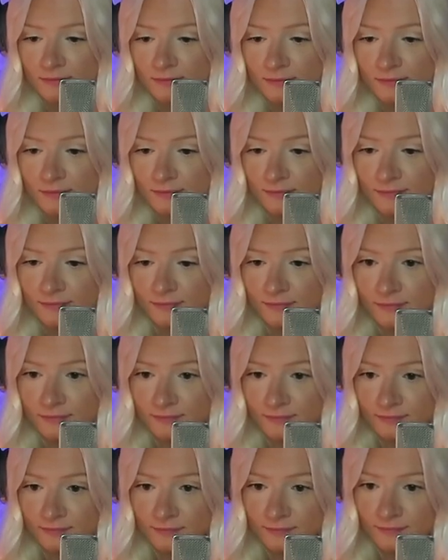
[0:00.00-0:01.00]

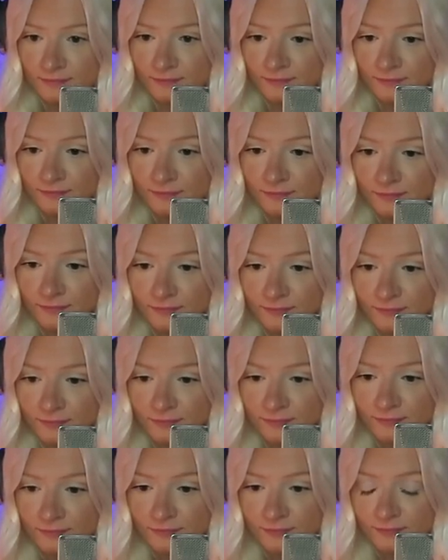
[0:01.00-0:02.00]

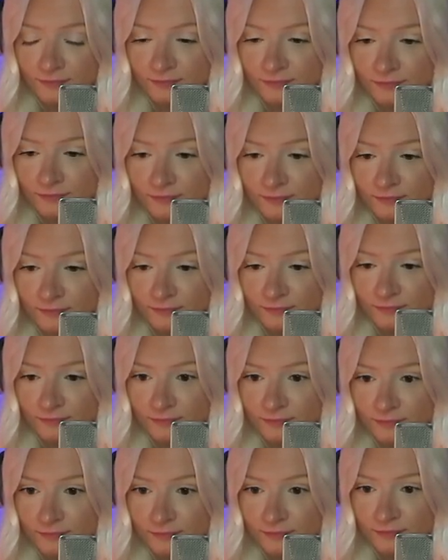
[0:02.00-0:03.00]

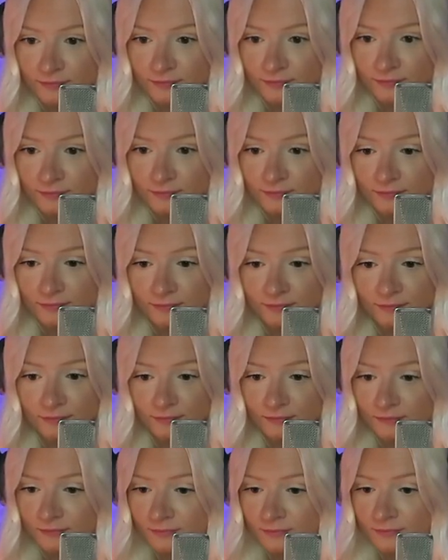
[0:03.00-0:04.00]

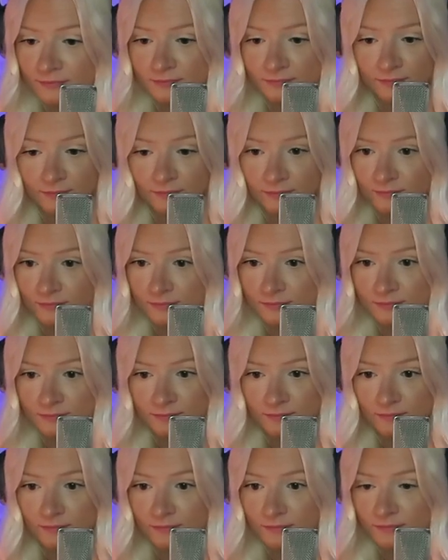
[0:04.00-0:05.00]

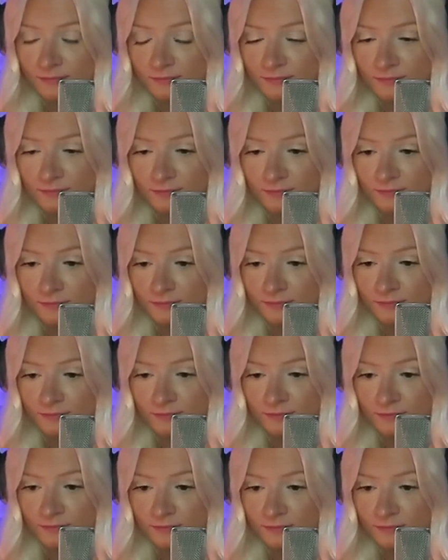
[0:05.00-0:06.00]

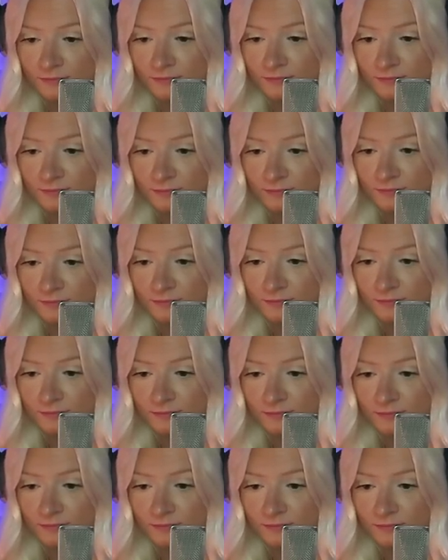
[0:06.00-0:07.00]

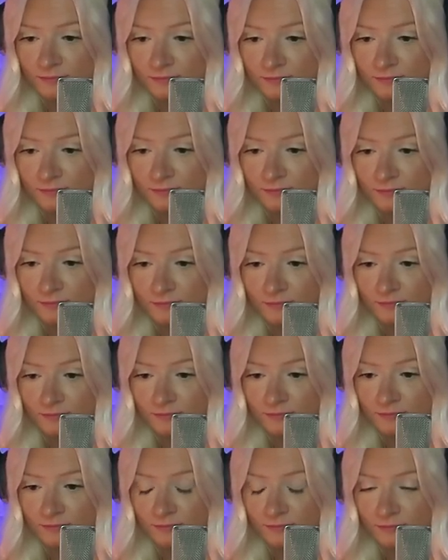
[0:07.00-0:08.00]
[no speech]